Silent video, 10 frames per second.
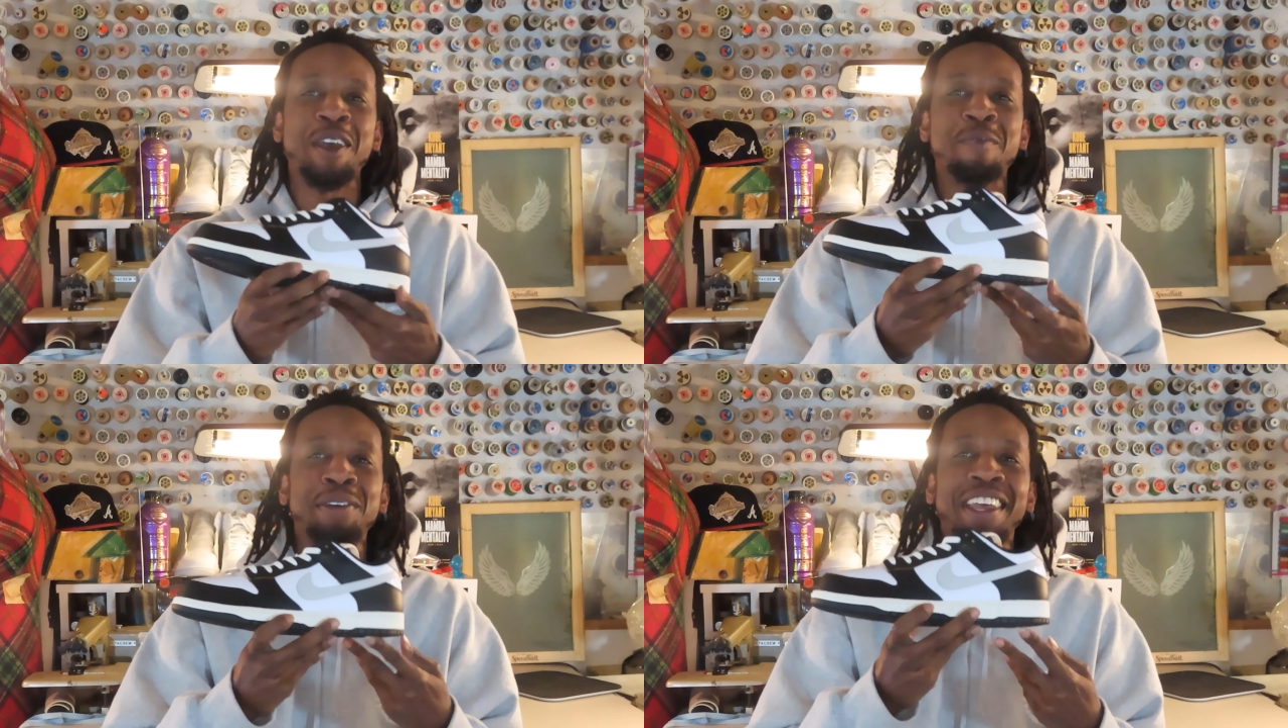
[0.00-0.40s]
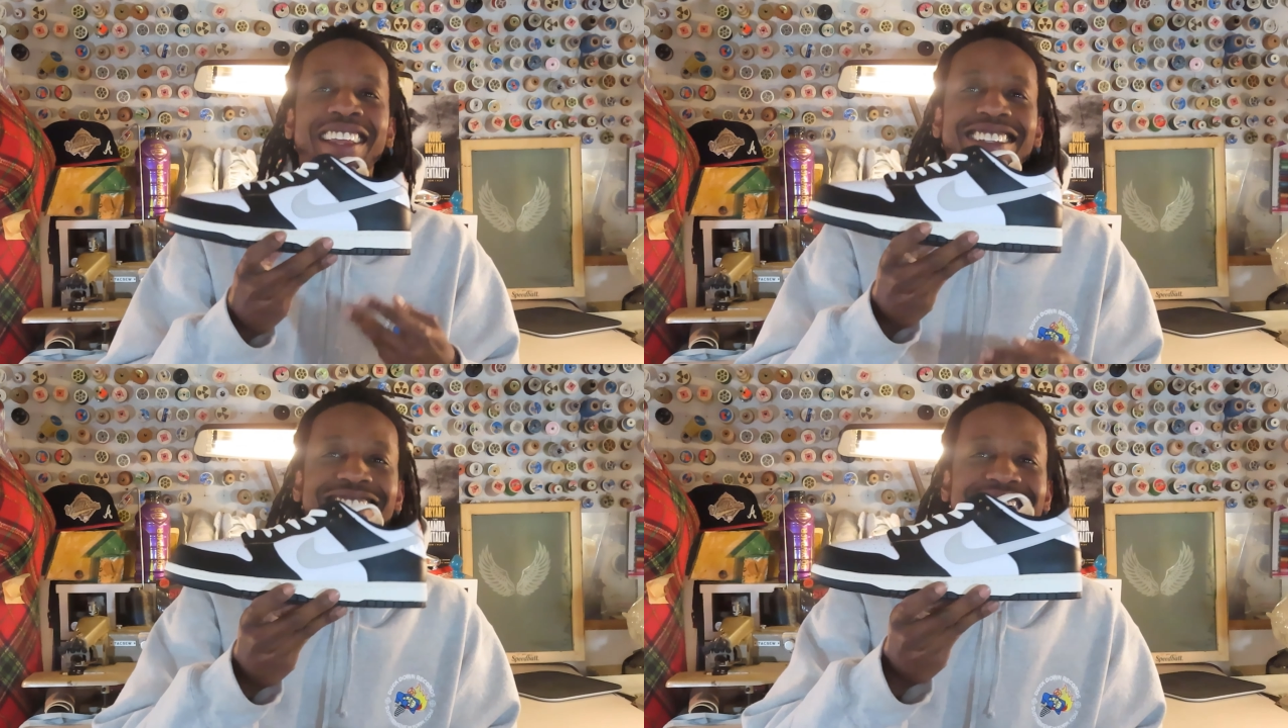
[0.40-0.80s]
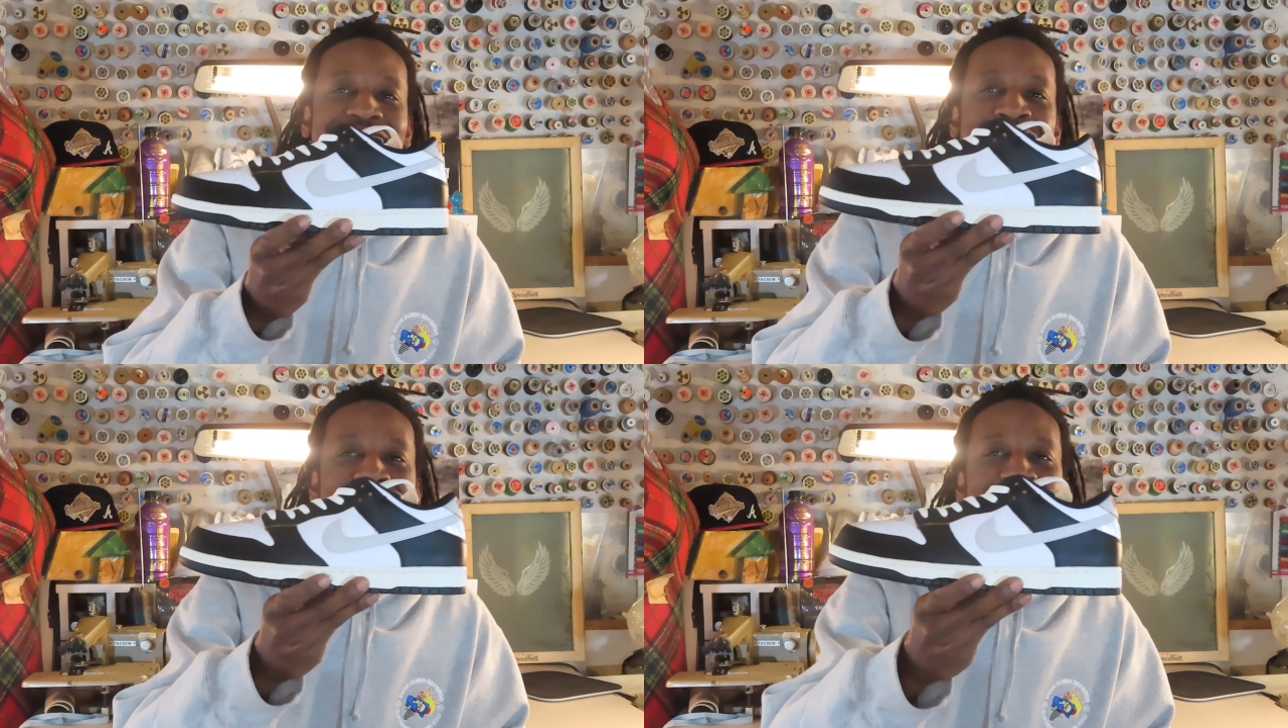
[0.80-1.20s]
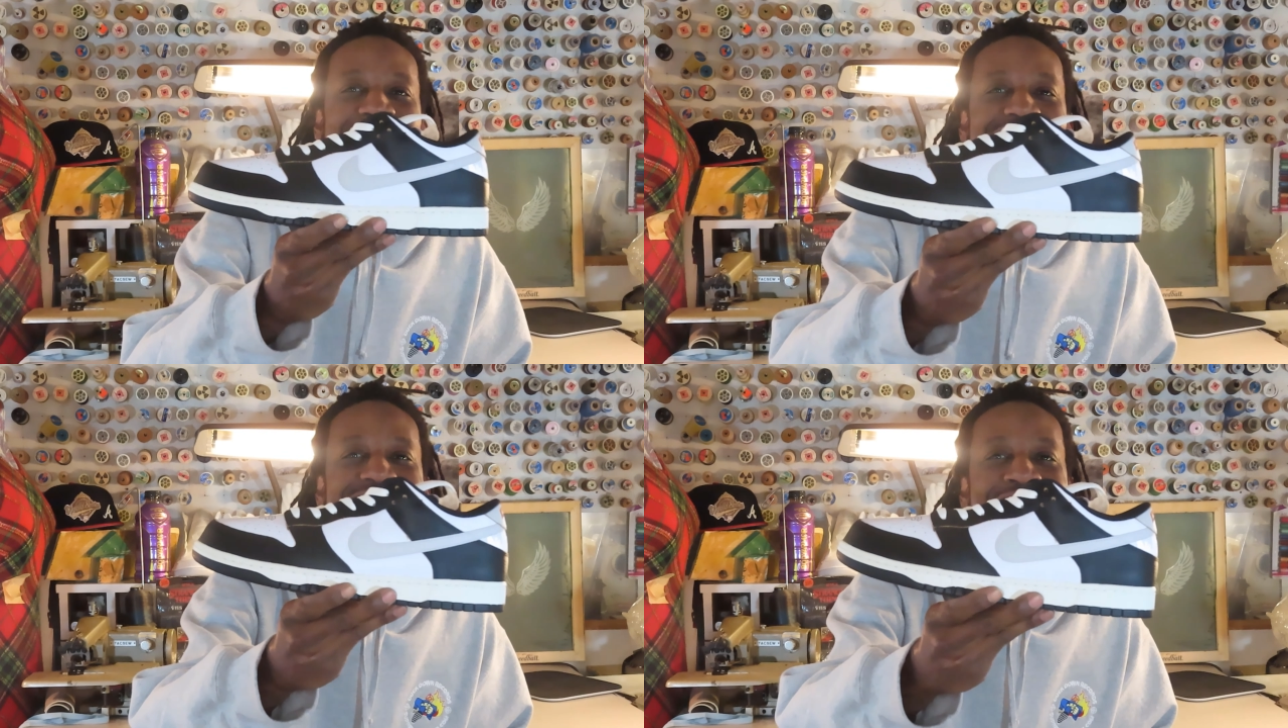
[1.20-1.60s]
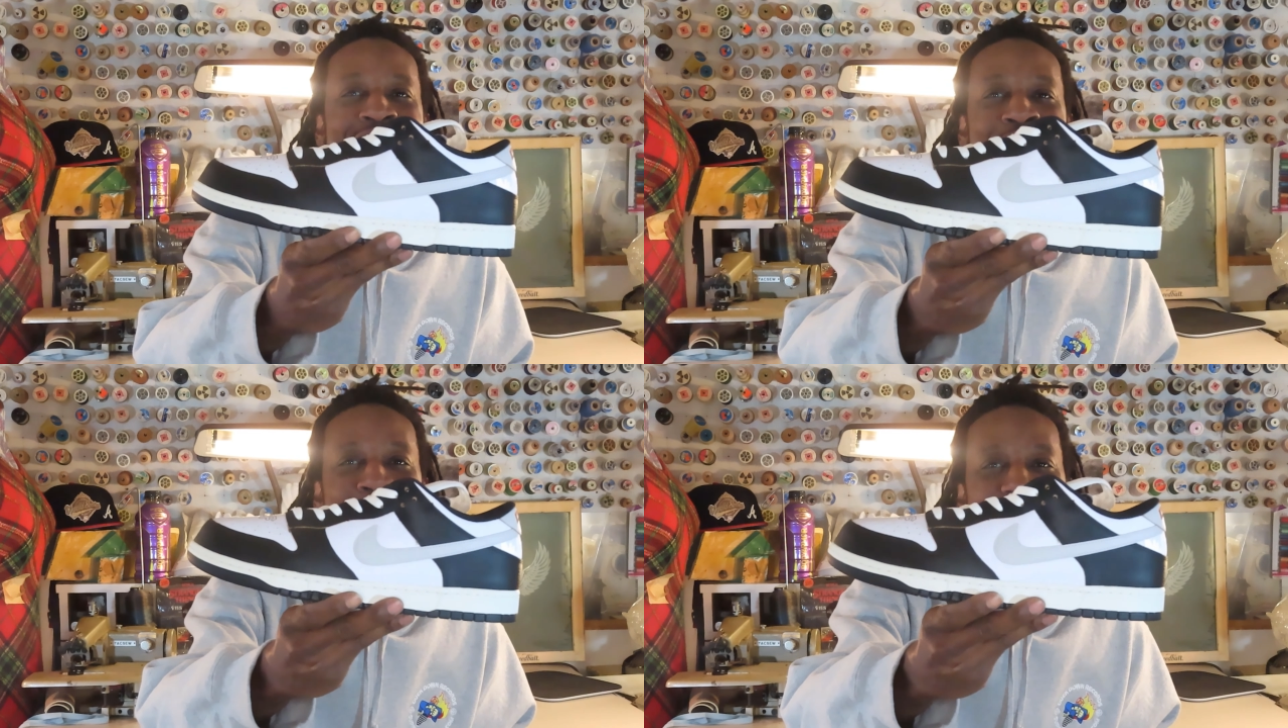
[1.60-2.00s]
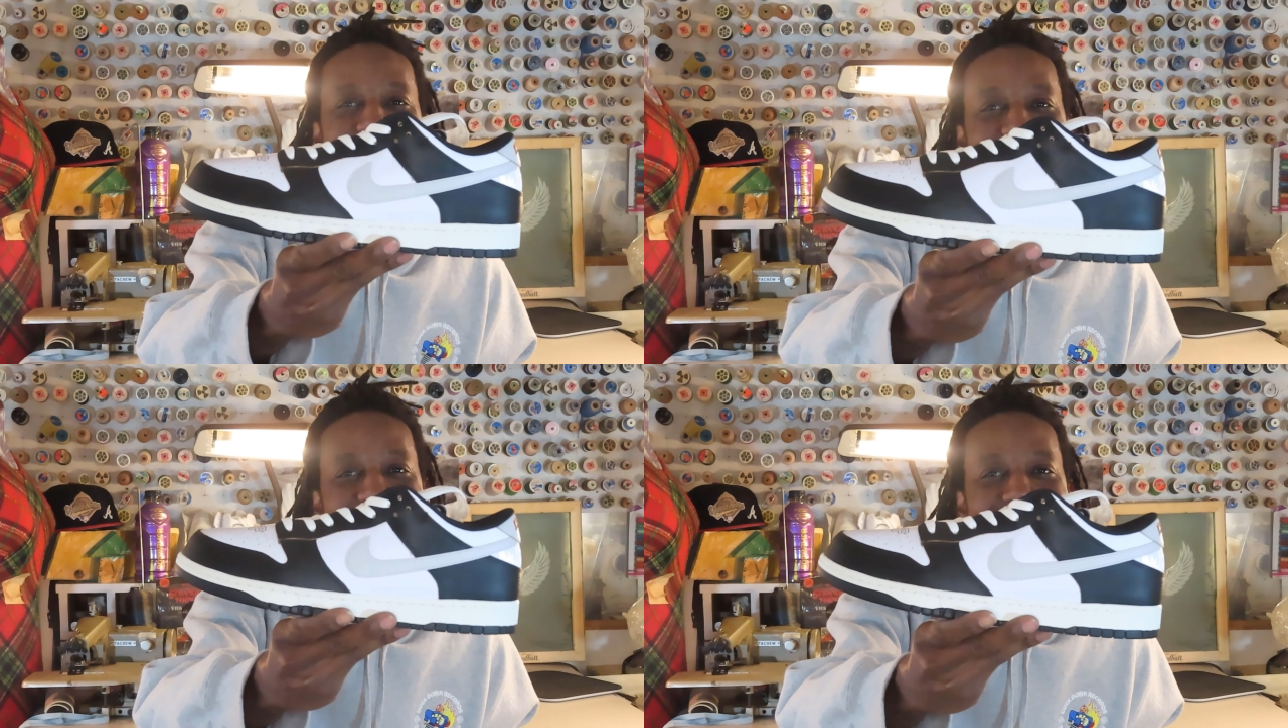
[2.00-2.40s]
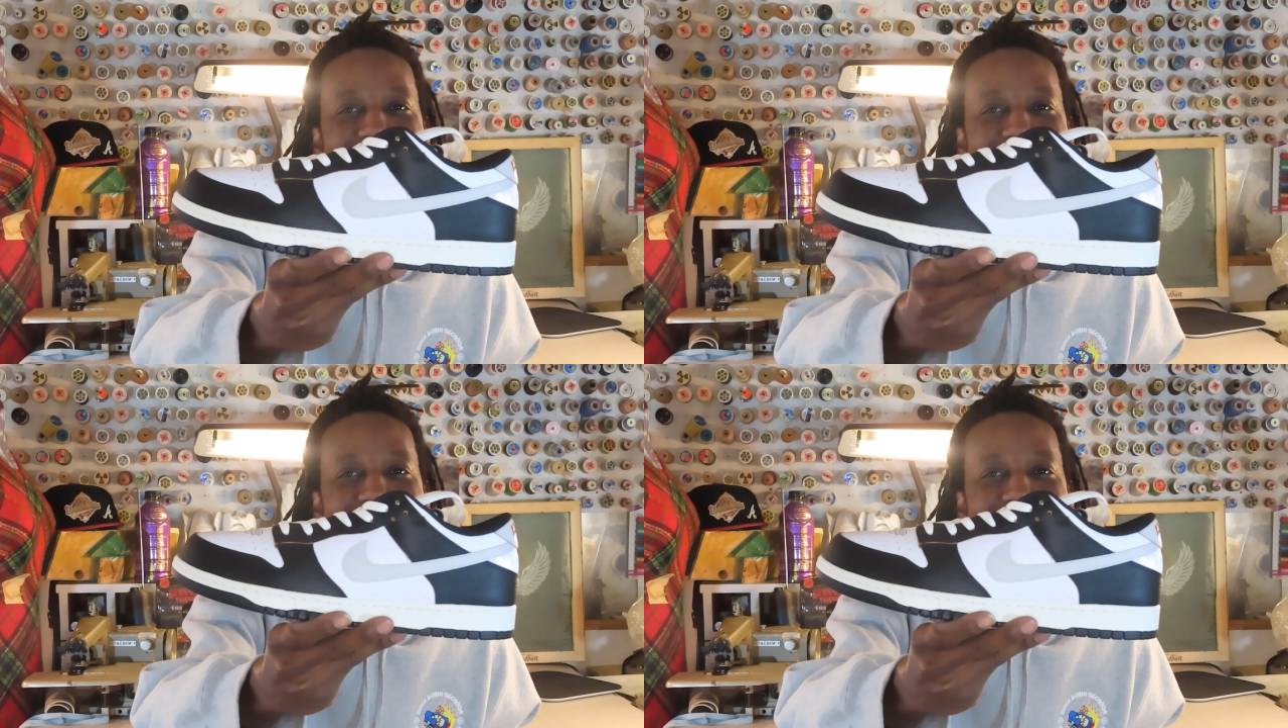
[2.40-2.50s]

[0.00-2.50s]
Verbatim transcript: man pandas is something you got to deal with.